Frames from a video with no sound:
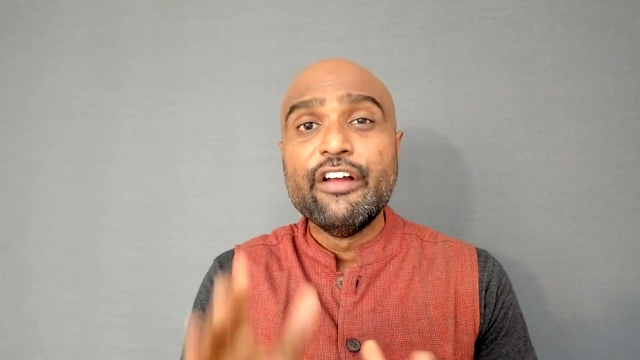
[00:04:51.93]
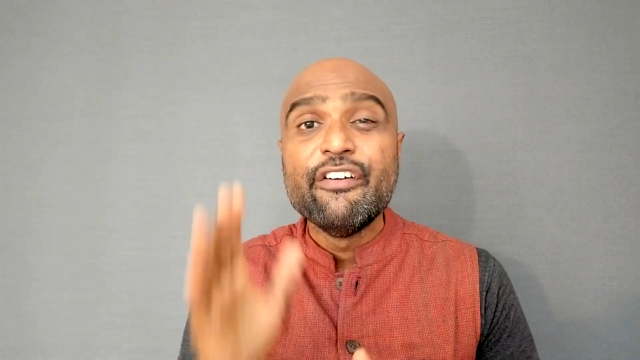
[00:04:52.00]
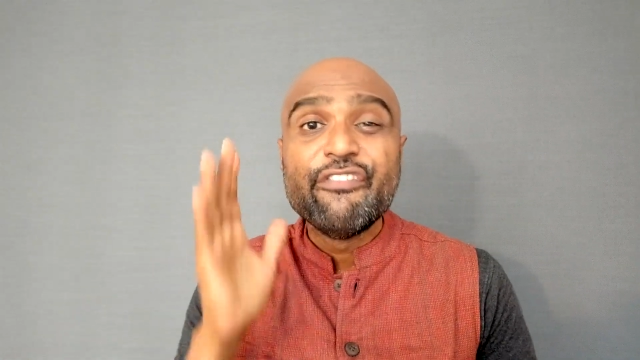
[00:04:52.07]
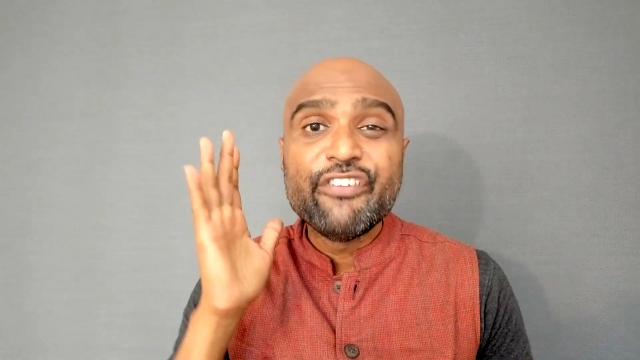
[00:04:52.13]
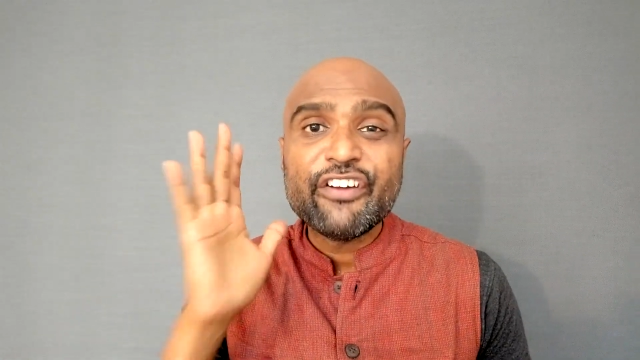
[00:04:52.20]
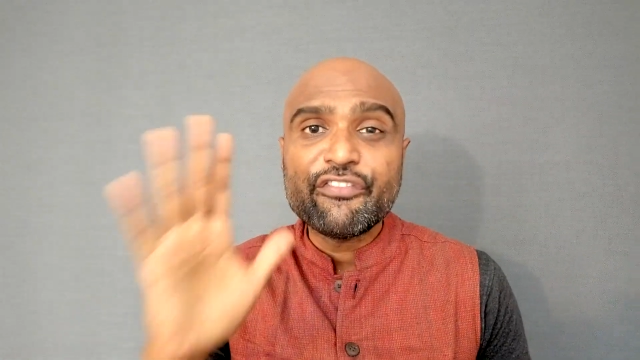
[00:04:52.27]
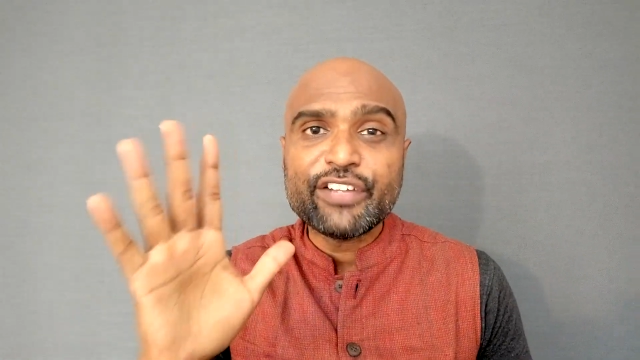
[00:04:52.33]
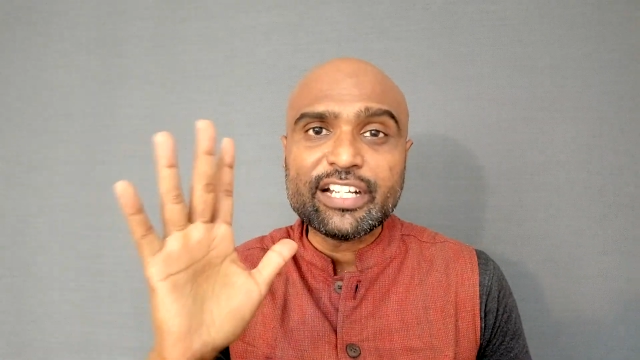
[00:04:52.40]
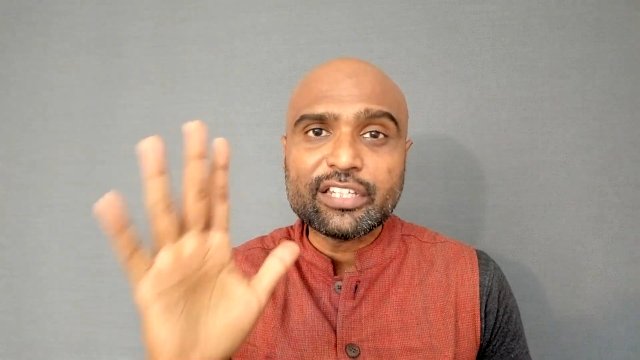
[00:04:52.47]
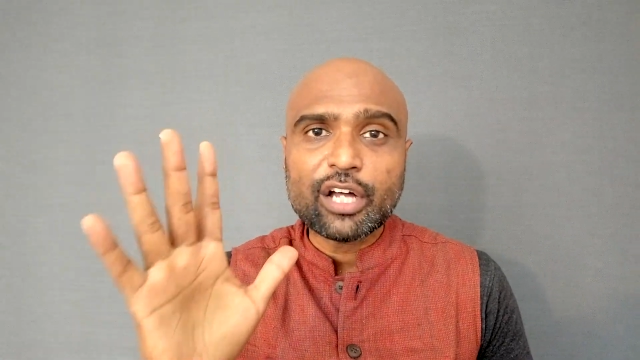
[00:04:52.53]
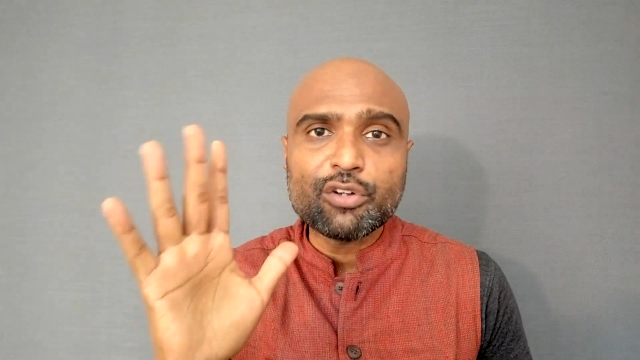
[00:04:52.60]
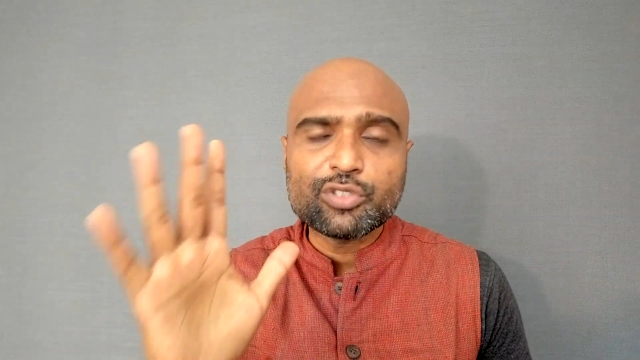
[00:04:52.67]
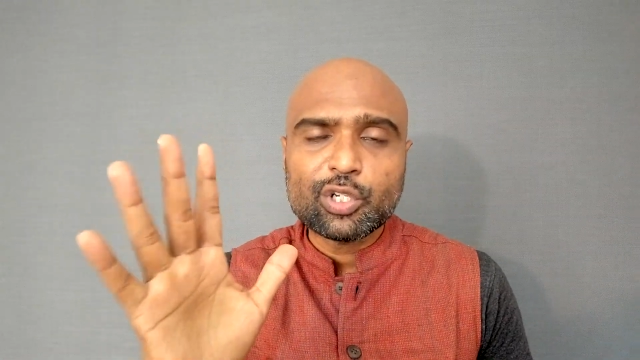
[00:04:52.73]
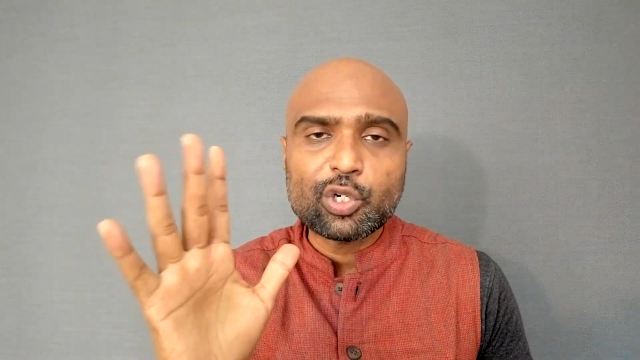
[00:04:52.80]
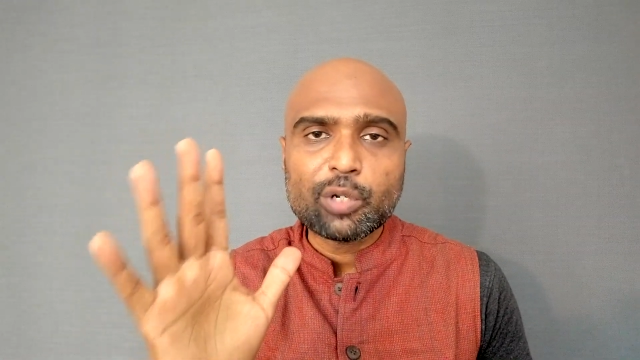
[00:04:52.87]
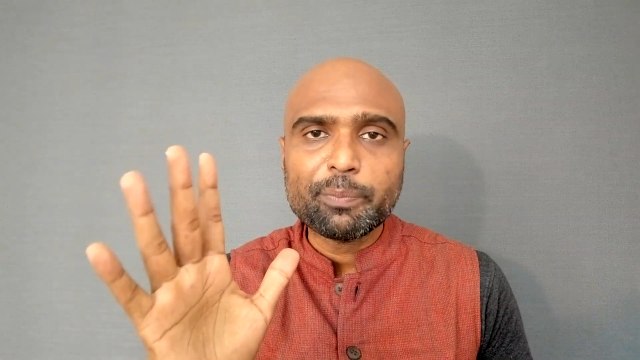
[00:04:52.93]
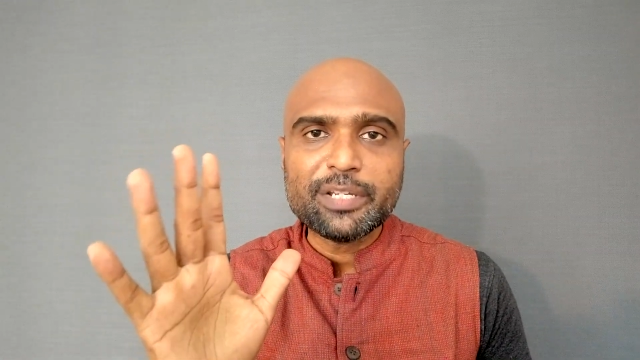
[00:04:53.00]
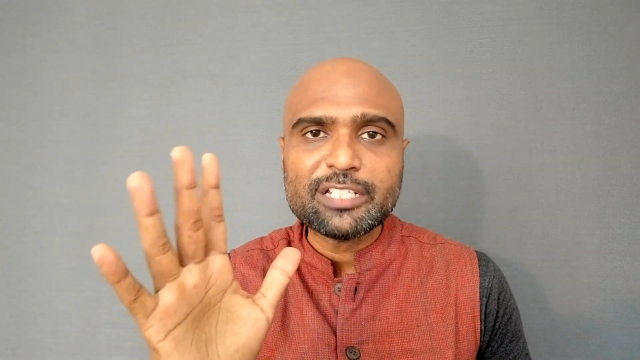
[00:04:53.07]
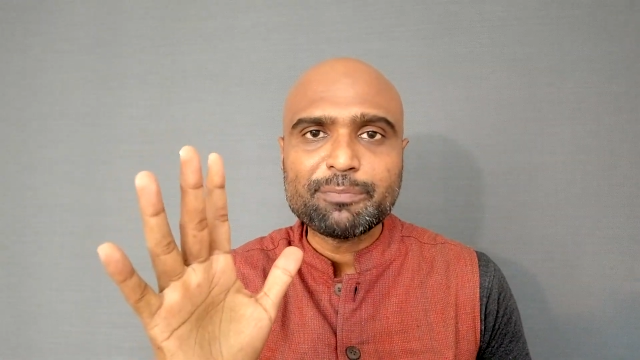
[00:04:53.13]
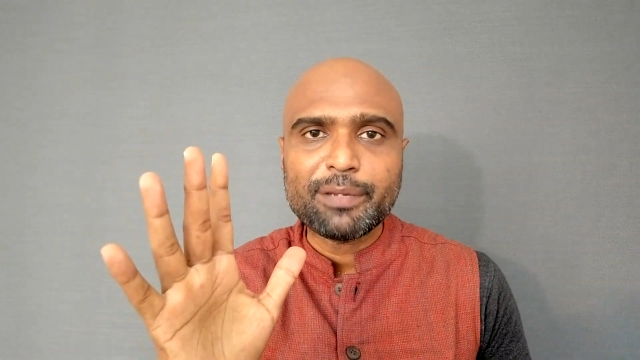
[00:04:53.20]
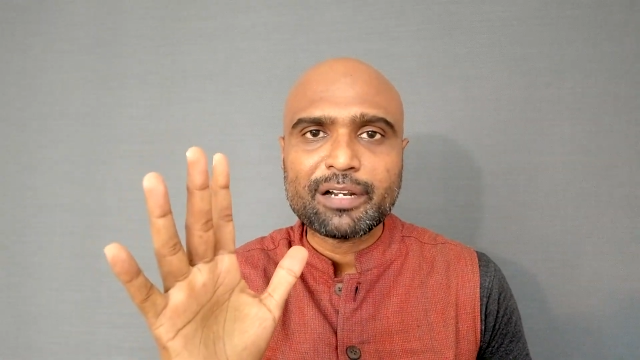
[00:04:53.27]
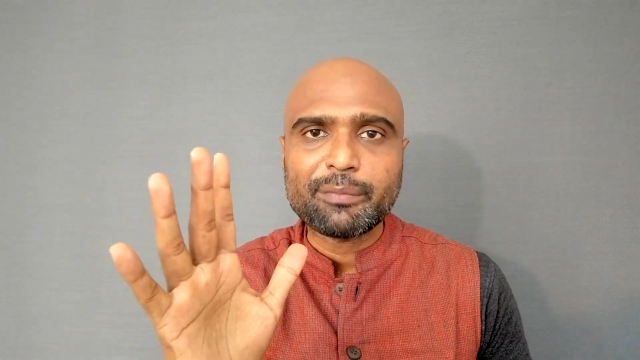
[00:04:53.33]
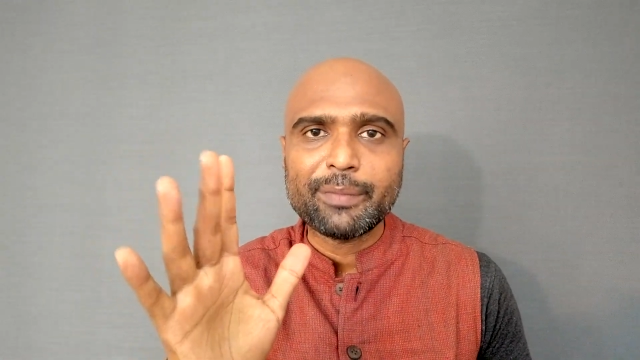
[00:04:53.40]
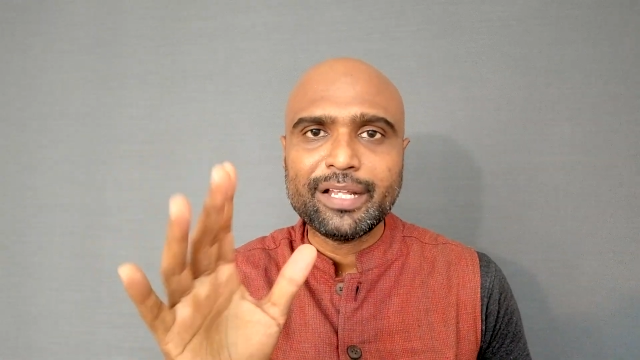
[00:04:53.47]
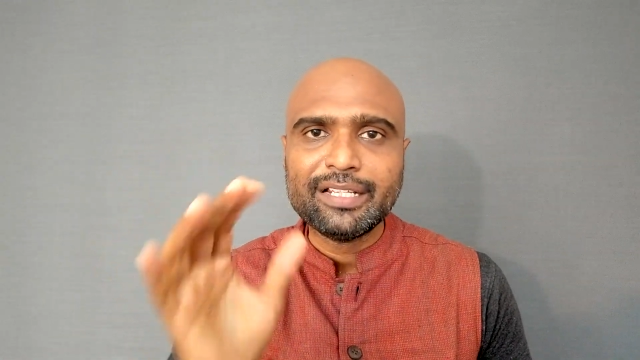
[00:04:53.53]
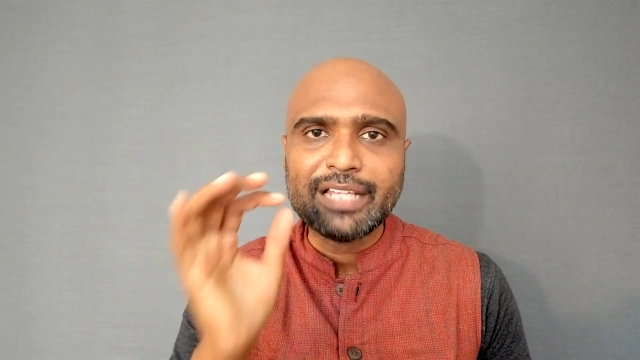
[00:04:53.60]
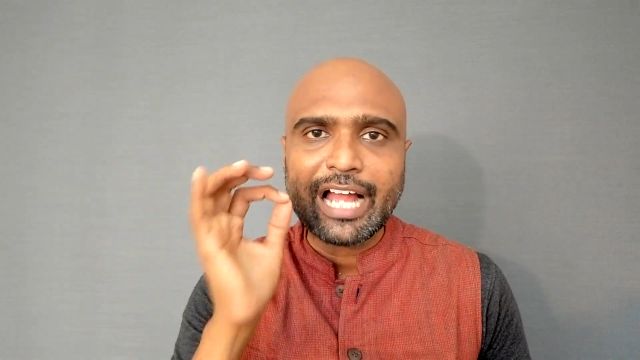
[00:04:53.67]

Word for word: 50,000 rupees per month